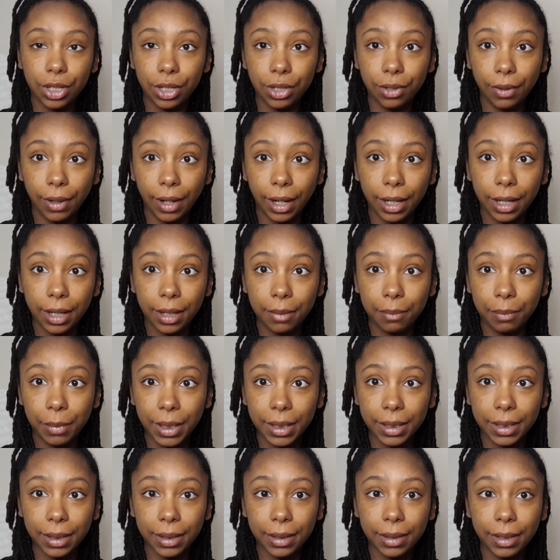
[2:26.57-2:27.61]
United,
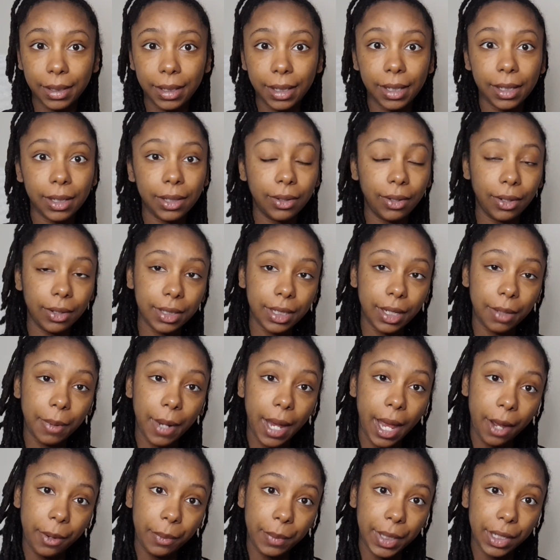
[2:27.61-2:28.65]
basically looked up
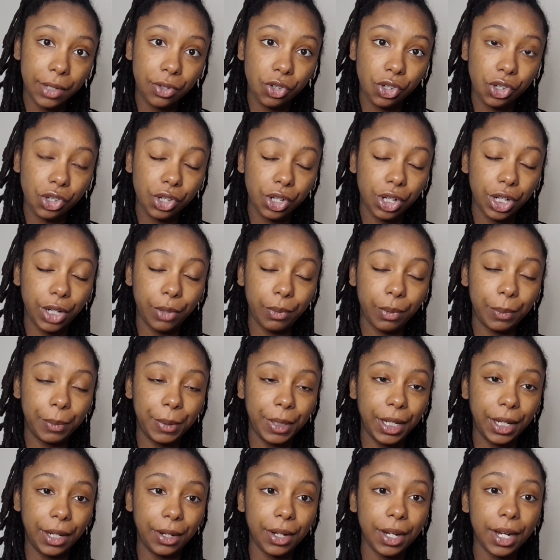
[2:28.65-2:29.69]
how much it would
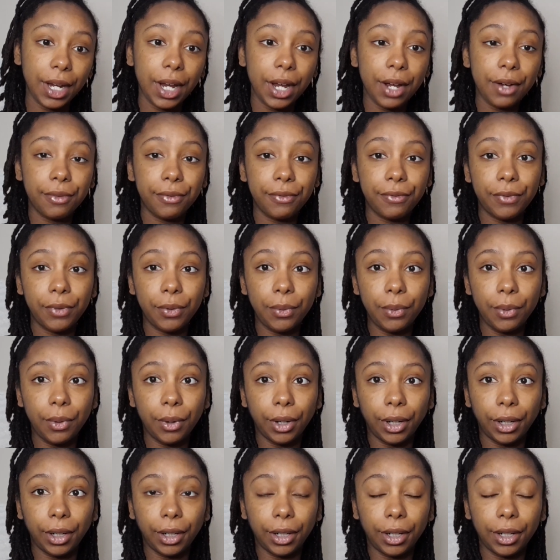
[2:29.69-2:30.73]
be
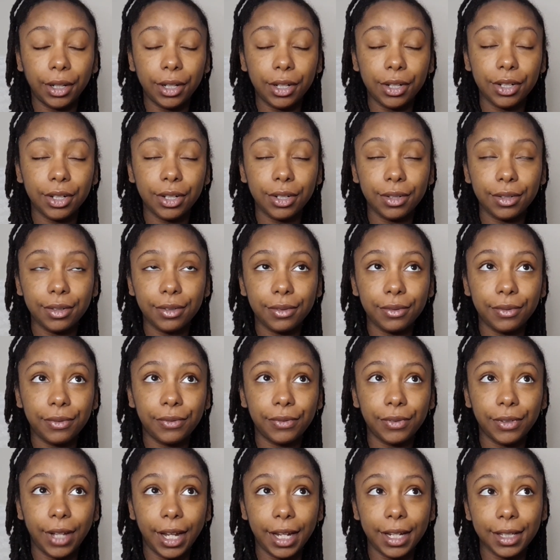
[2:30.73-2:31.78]
for
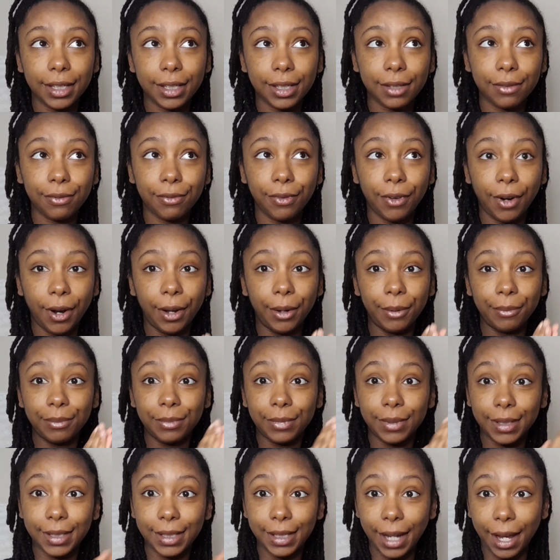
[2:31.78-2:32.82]
flights from
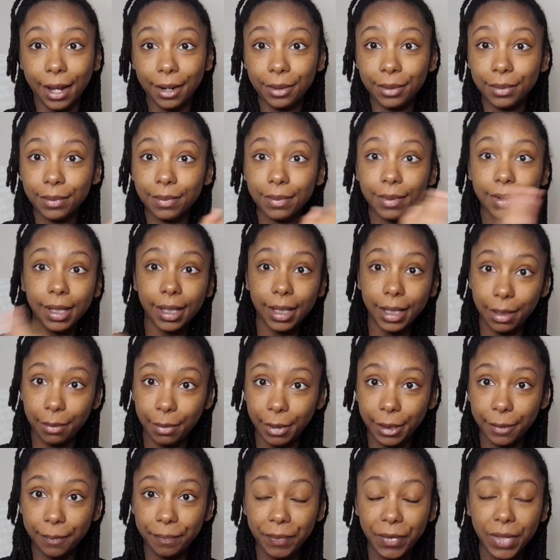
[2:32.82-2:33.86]
Seattle to
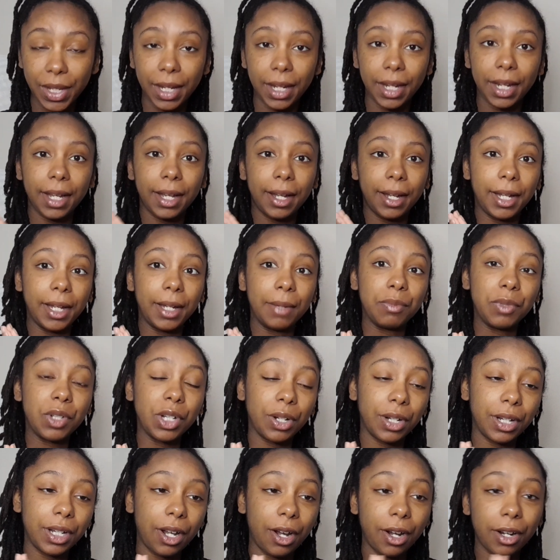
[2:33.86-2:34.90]
Lima
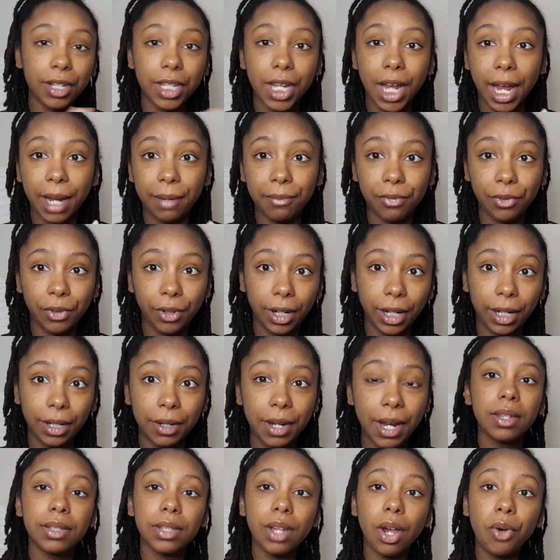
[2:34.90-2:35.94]
during our time frame.
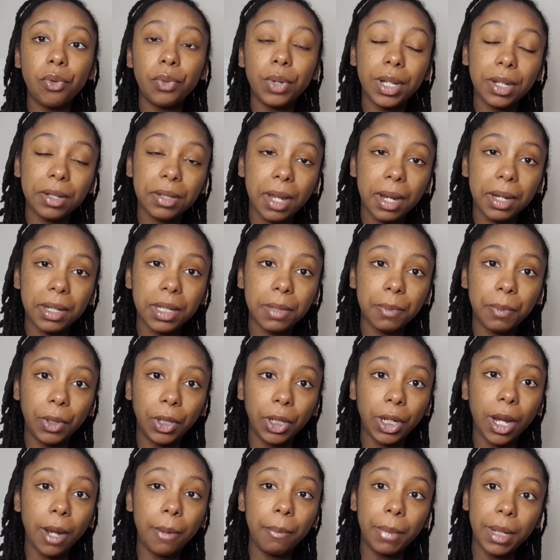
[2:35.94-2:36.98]
So we decided to
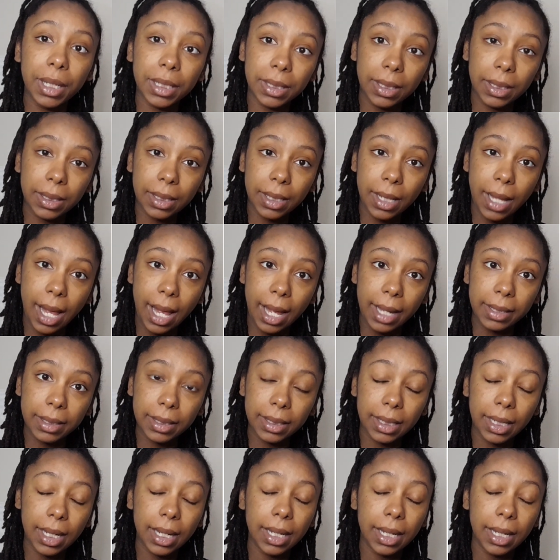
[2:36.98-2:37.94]
book business class